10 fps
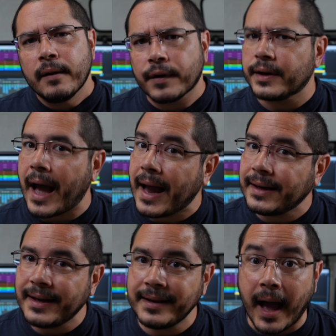for
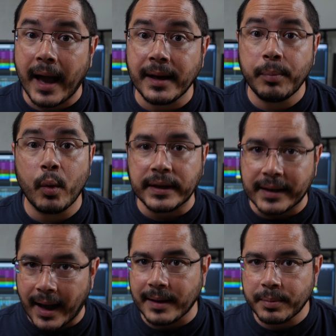
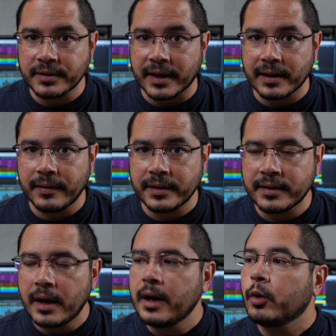99.9% of us,
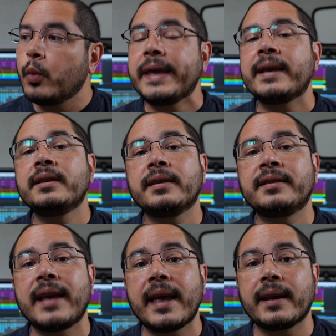we can just
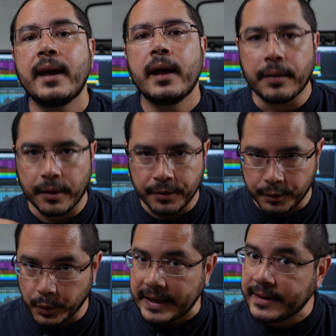set the
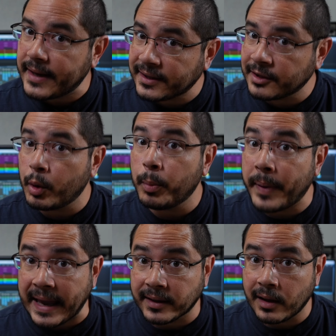3 decibel
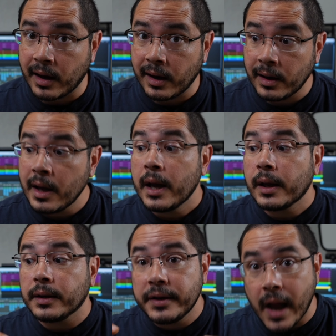pan law,
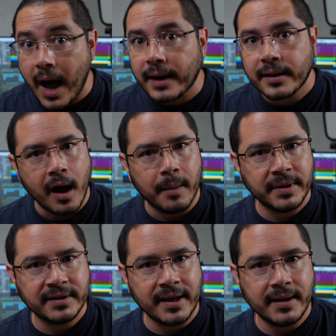not
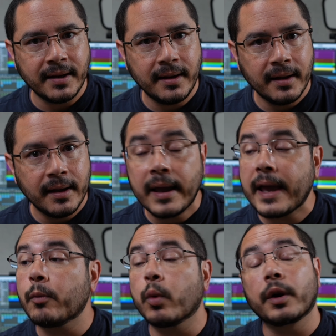compensated,
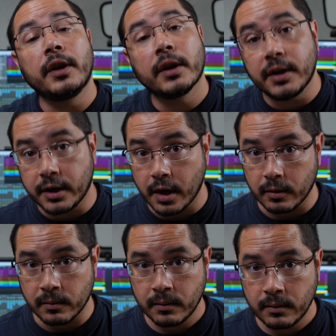and we're good to
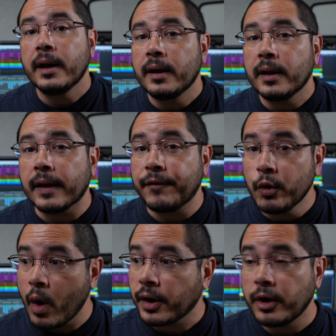go. If
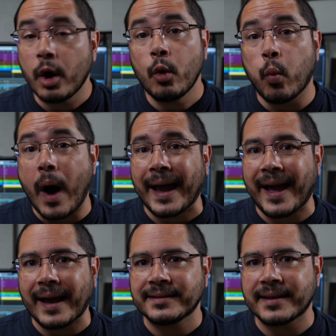you want to know why
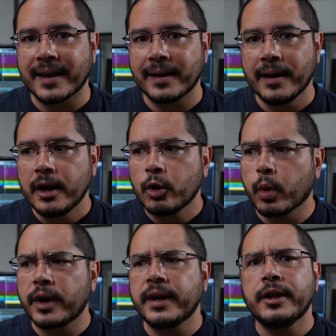I said
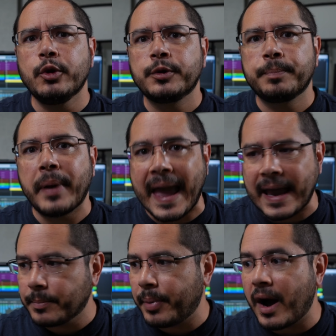we're going to use
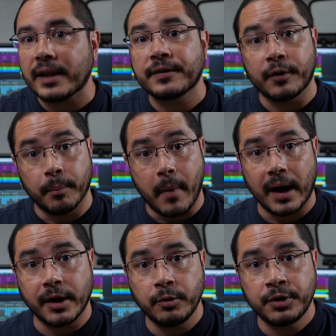pan pots for
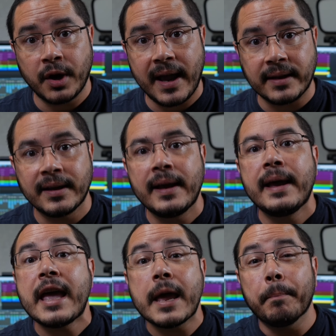mono tracks
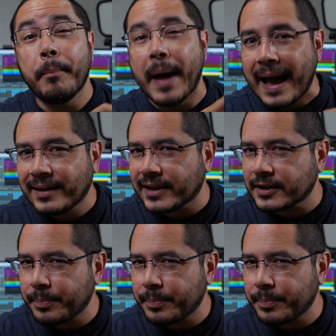and balance